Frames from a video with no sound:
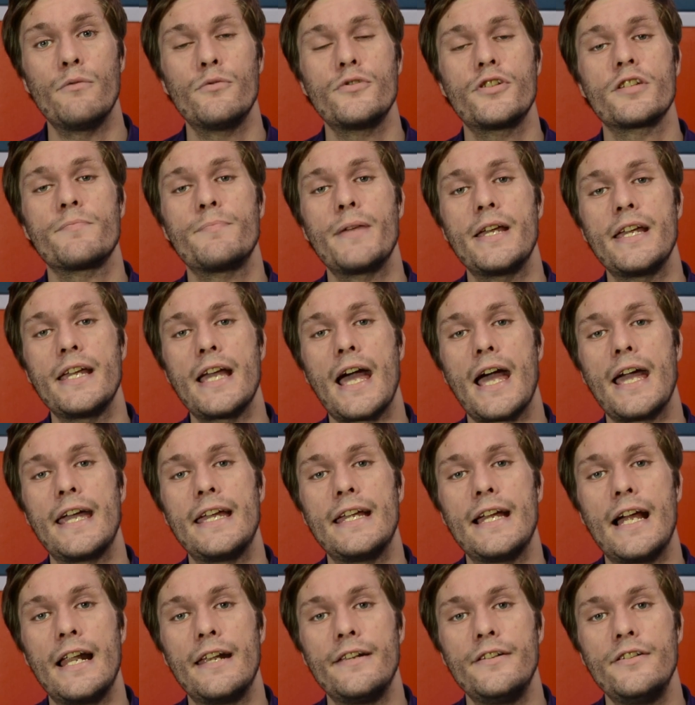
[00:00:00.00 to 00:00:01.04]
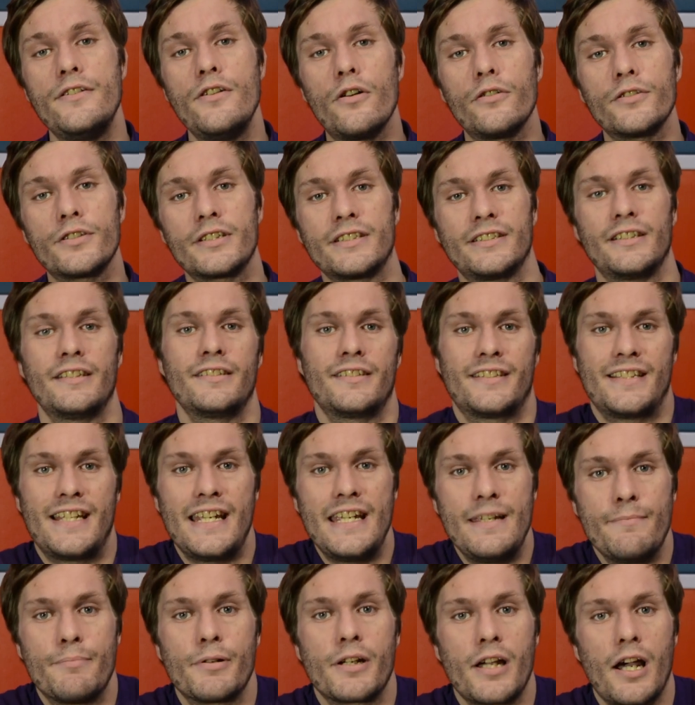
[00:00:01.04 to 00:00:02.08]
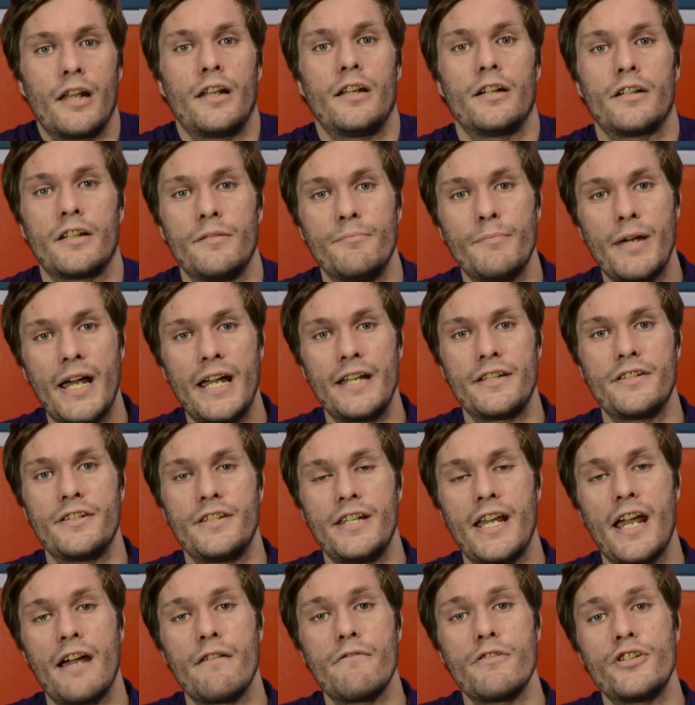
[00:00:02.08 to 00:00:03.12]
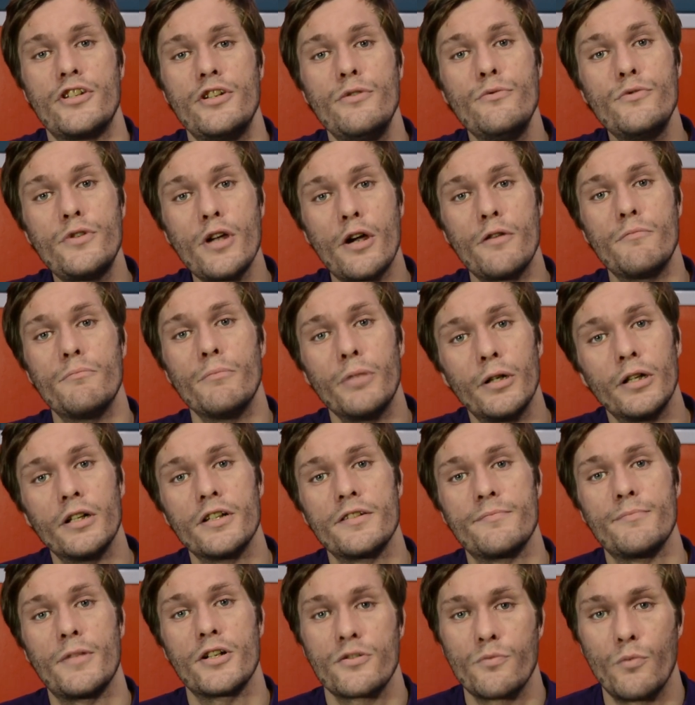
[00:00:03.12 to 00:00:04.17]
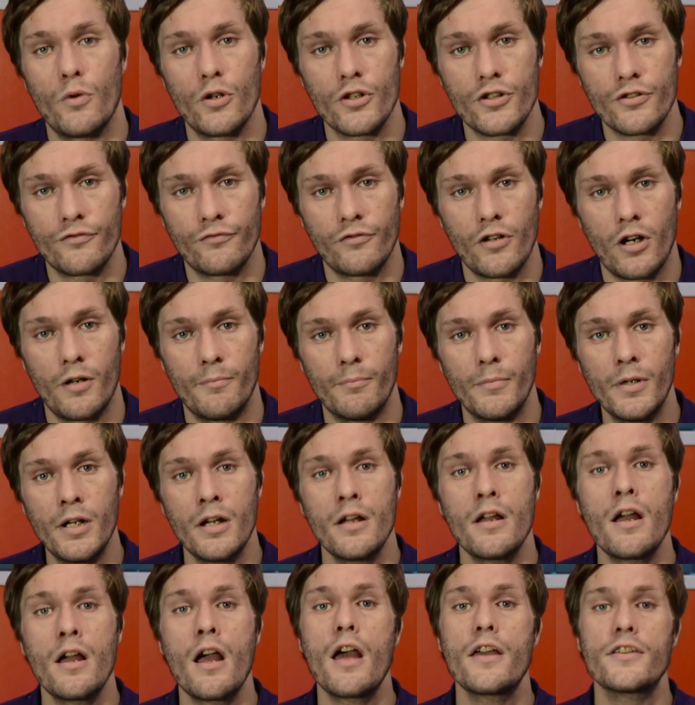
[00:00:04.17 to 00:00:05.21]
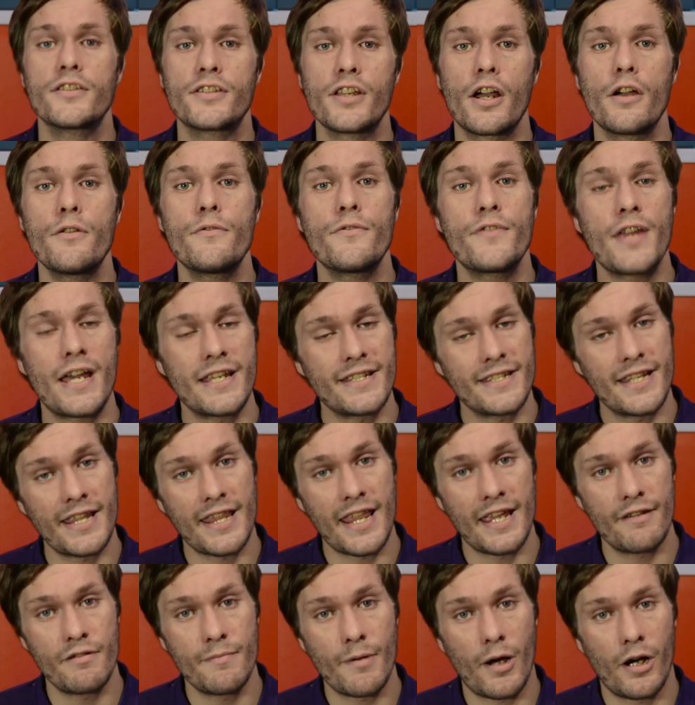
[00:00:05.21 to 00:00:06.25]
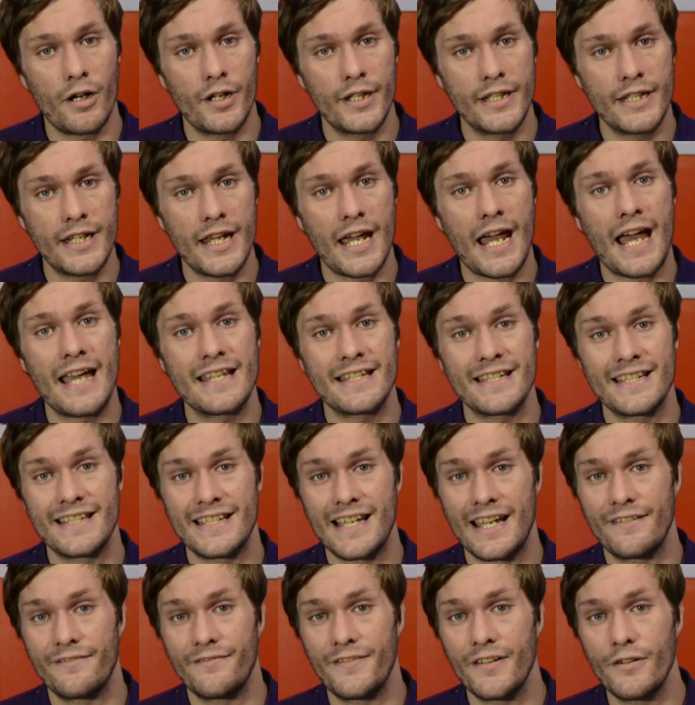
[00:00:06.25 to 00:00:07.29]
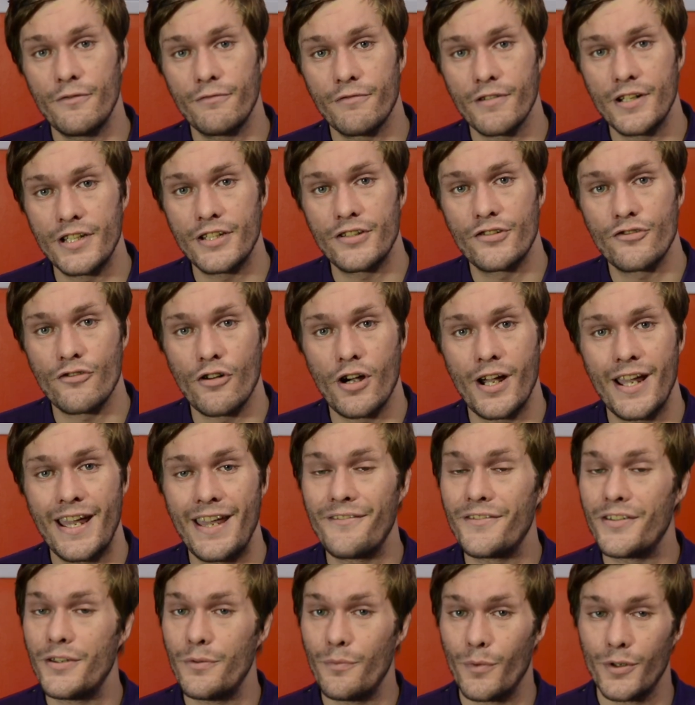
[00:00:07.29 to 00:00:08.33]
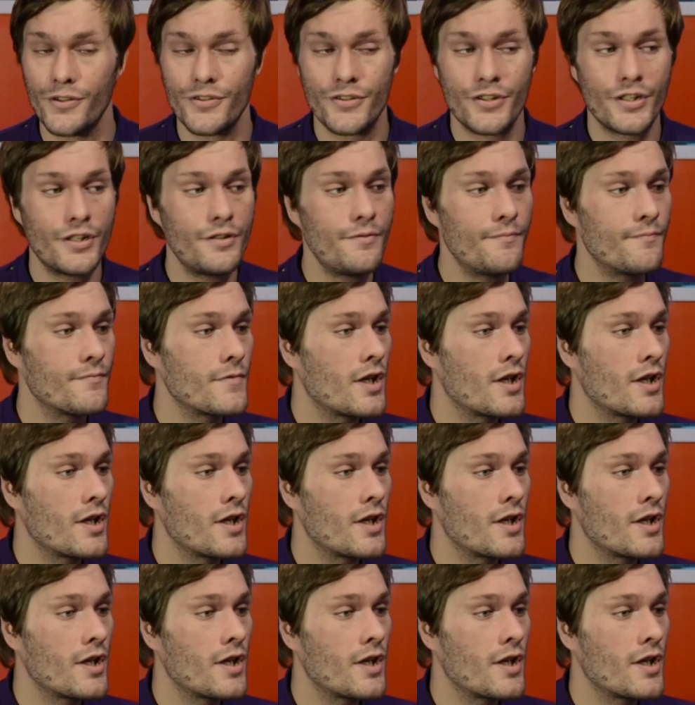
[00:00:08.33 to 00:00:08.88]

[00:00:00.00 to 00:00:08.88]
will just be a not deep color compared to the areas you don't pull as much wash from. So that's the theory behind it. As I said, feel free to try it if you want to.